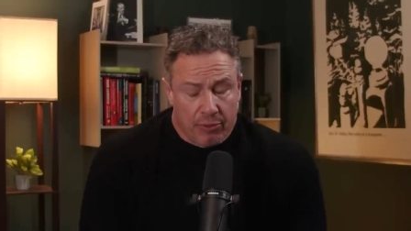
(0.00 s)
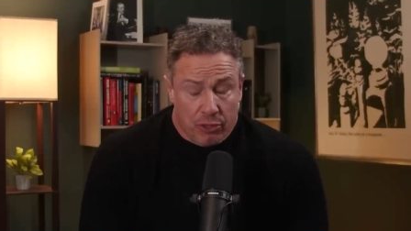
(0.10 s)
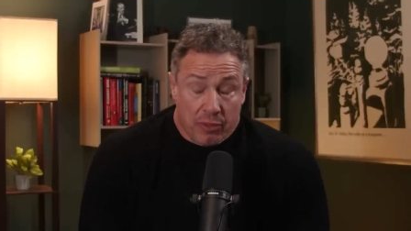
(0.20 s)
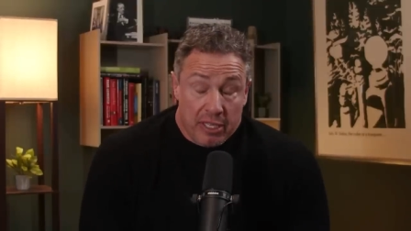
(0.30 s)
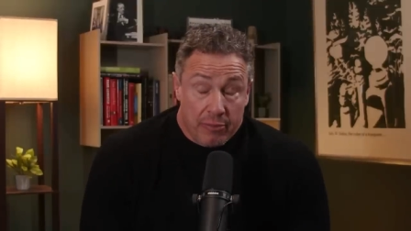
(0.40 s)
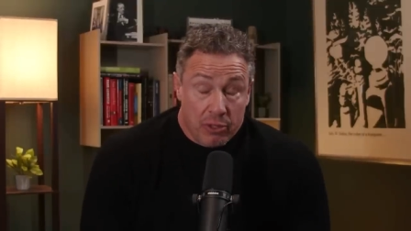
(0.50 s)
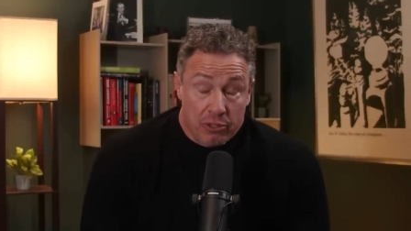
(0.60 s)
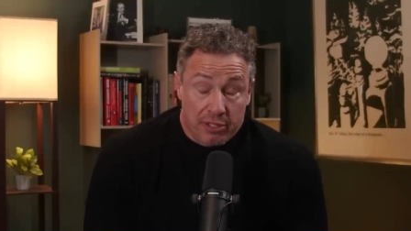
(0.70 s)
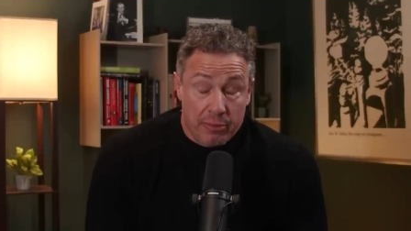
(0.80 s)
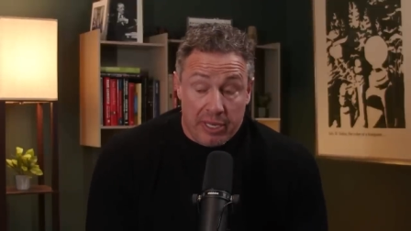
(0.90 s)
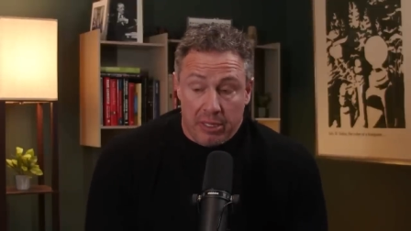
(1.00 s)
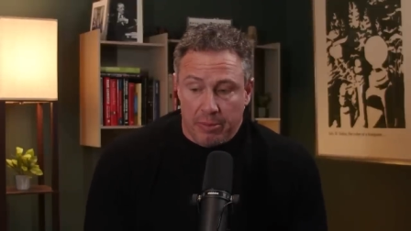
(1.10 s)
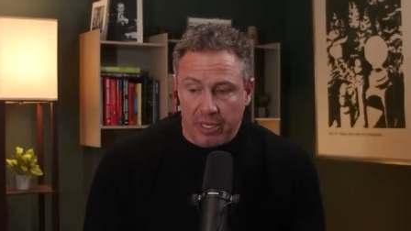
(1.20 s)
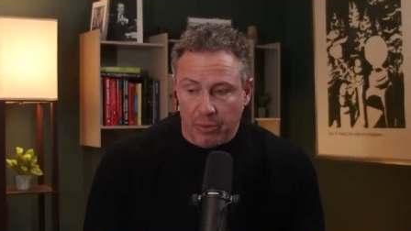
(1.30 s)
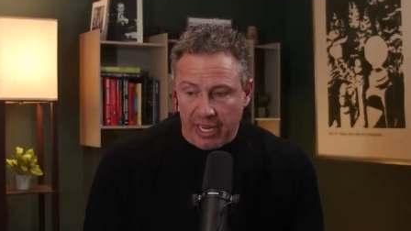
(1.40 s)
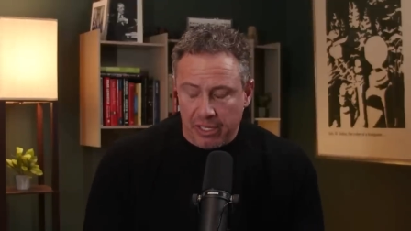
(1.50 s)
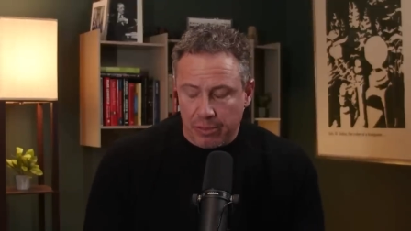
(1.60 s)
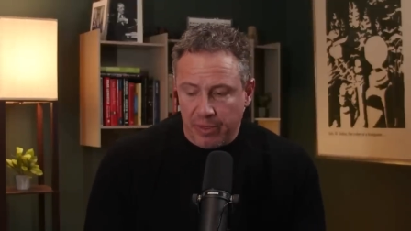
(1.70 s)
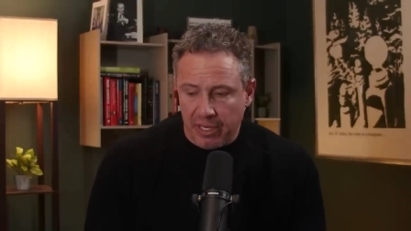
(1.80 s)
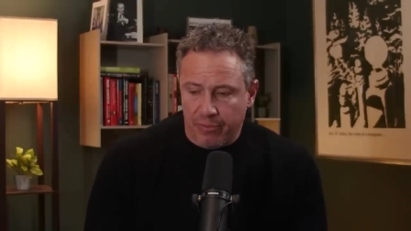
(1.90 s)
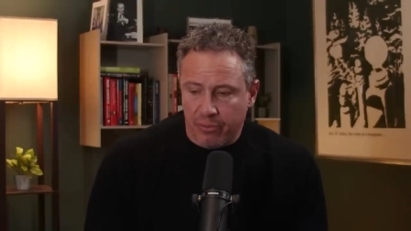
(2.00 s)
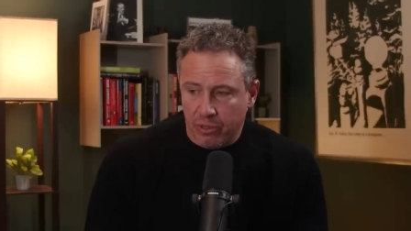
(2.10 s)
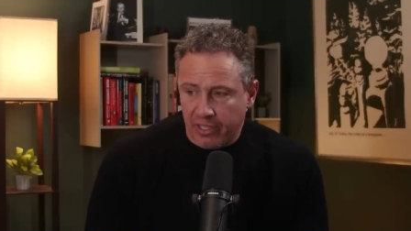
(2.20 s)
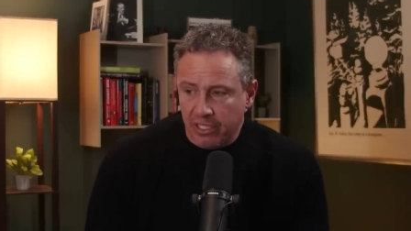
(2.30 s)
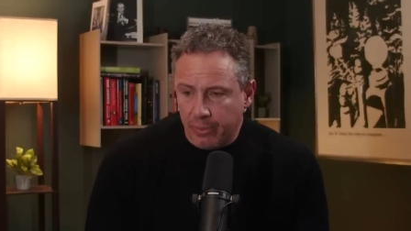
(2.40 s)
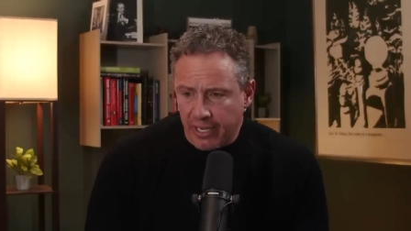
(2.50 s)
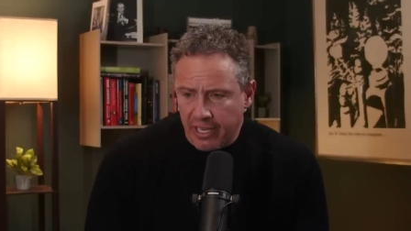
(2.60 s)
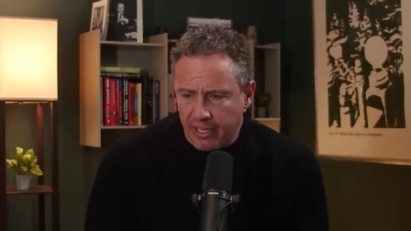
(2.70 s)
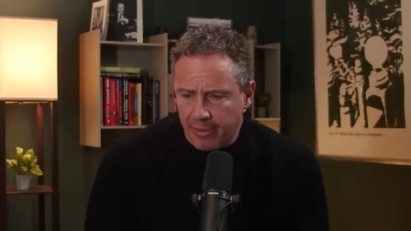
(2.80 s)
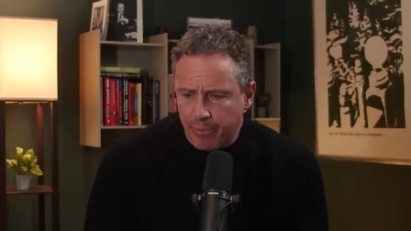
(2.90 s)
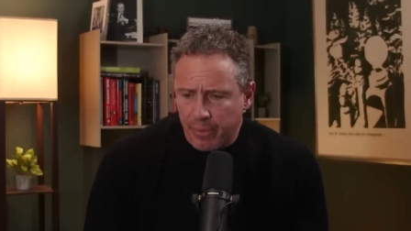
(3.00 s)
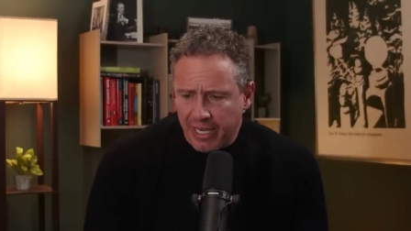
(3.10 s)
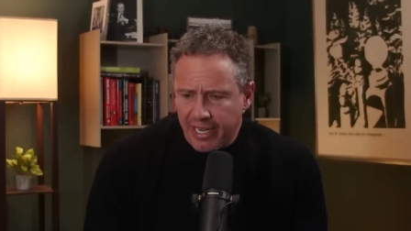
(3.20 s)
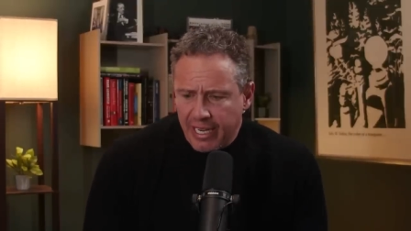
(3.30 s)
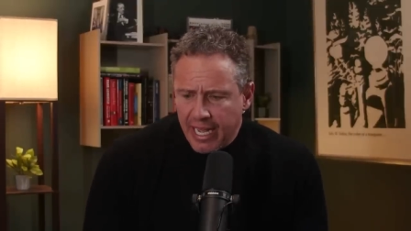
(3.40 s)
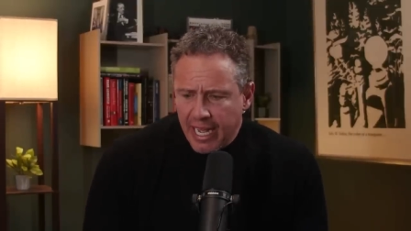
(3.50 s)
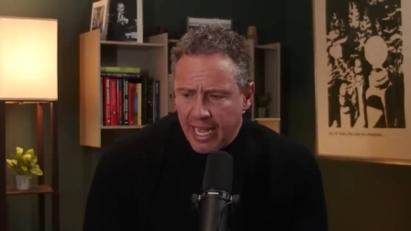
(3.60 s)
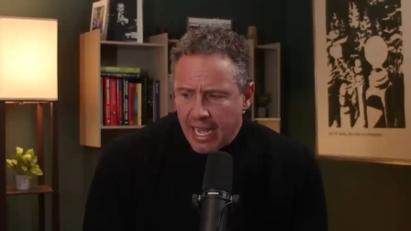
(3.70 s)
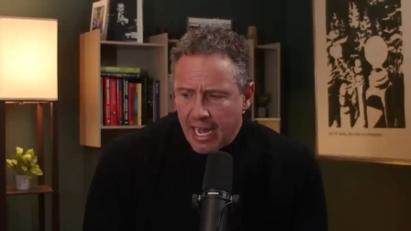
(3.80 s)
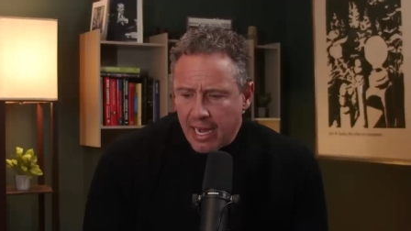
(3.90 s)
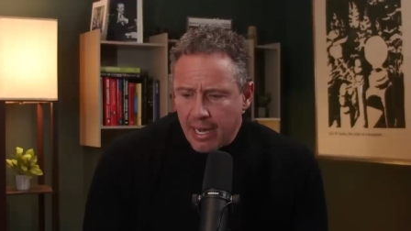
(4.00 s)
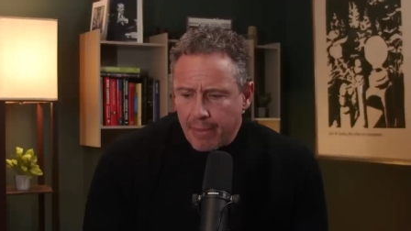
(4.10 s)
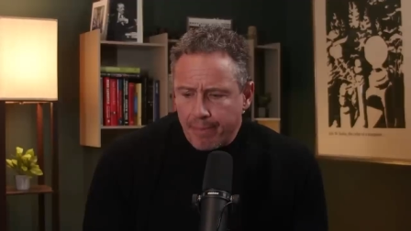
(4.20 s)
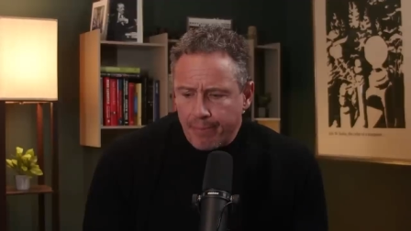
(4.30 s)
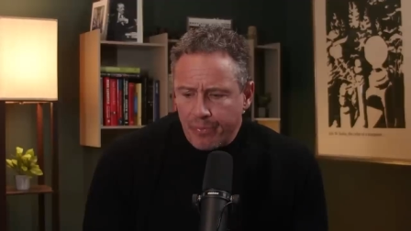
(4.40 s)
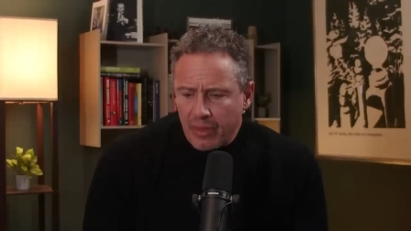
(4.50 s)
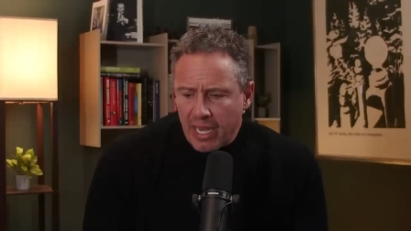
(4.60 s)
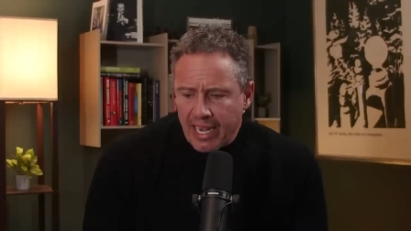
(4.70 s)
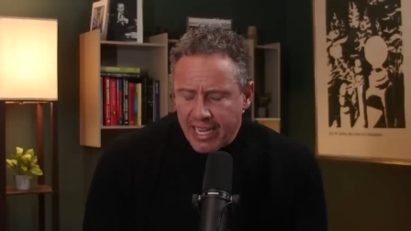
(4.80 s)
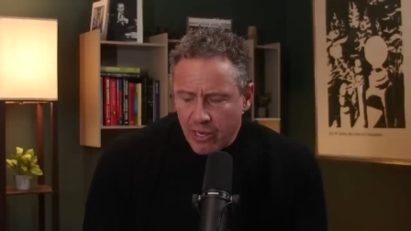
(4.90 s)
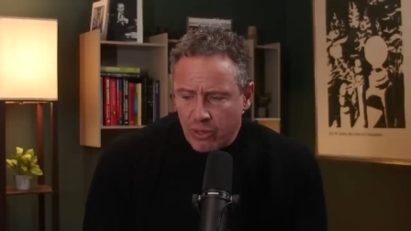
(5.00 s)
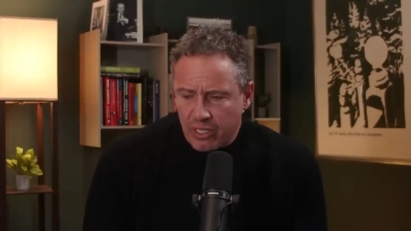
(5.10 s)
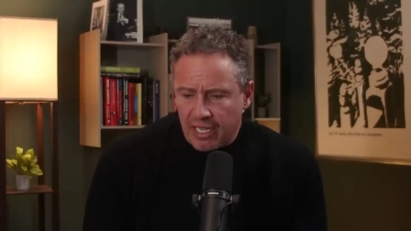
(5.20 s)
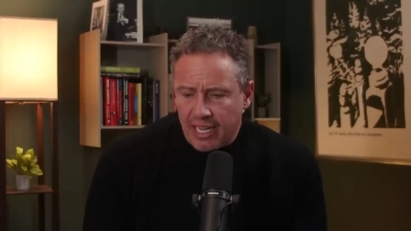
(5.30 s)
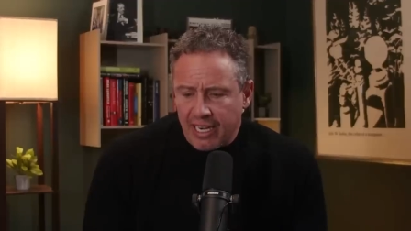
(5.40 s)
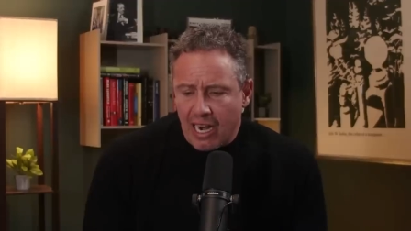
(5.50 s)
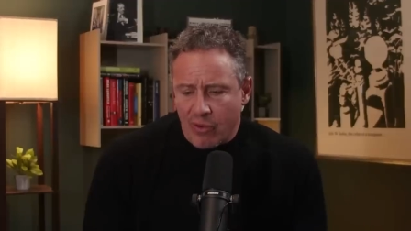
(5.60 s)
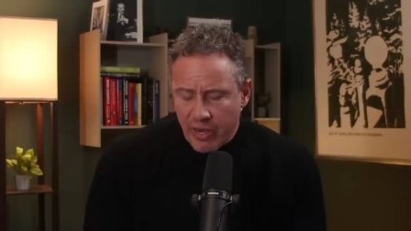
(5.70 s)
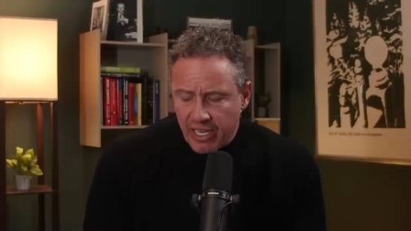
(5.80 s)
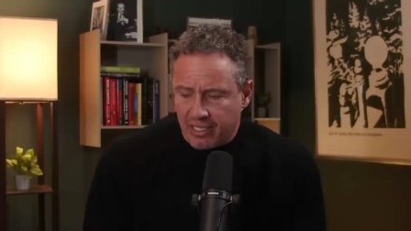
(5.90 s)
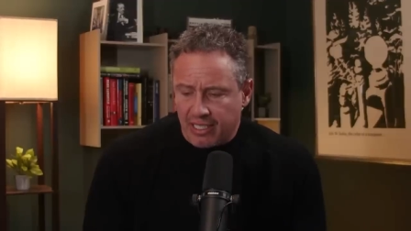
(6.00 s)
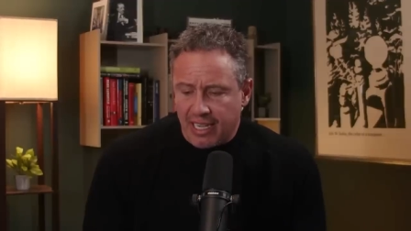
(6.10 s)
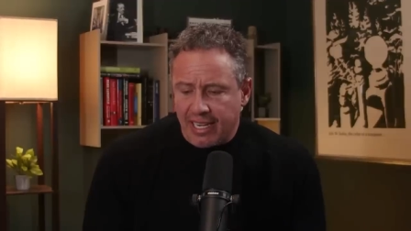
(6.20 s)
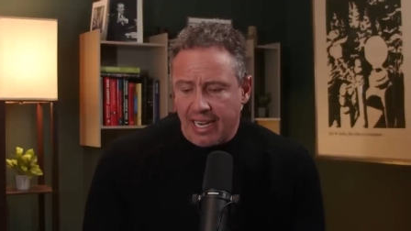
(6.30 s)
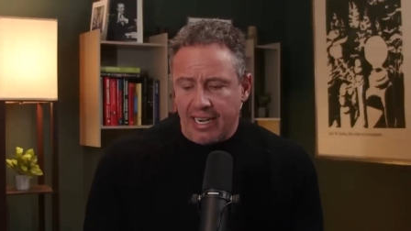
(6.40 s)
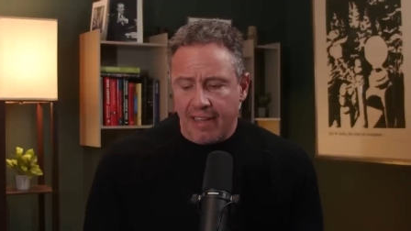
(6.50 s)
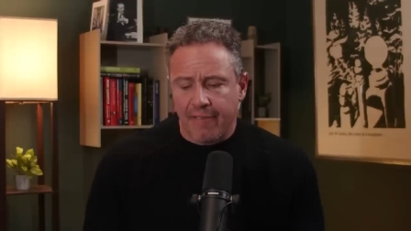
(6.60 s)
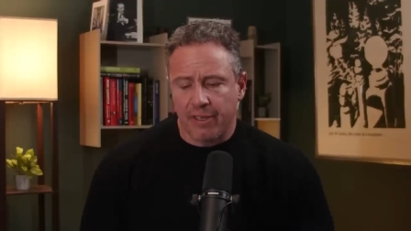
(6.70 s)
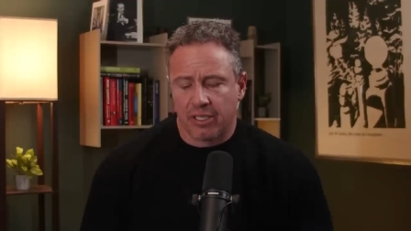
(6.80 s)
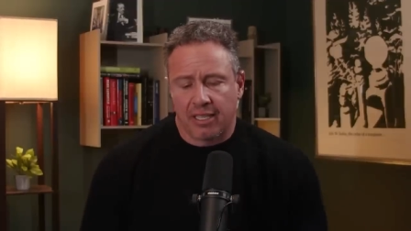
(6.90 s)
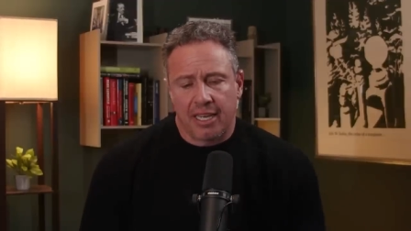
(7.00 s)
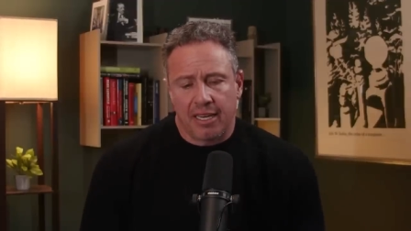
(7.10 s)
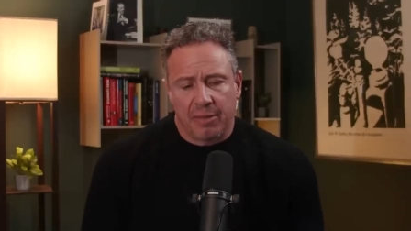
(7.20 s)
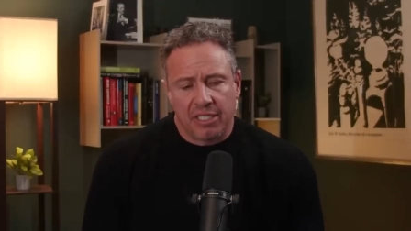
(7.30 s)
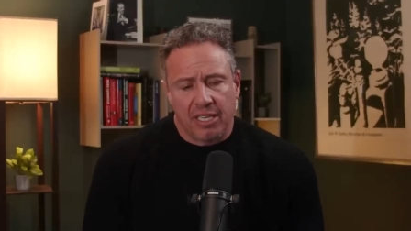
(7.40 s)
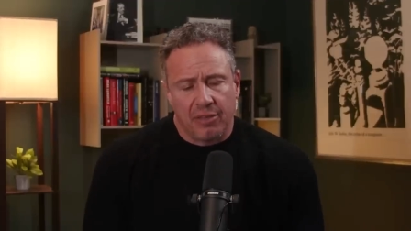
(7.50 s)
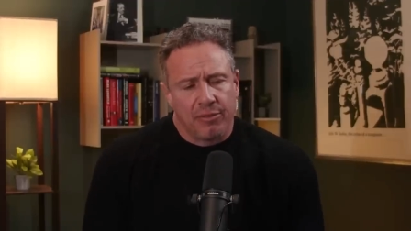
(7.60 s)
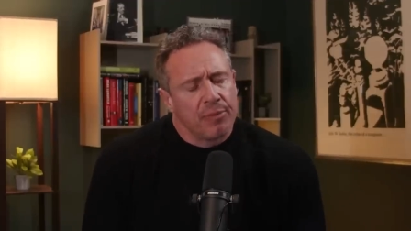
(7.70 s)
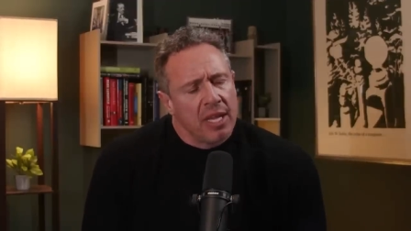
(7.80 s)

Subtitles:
First of all, I never understand why anybody would ask me for advice about anything. But I hear it a lot, I read it a lot, and I feel a lot in myself.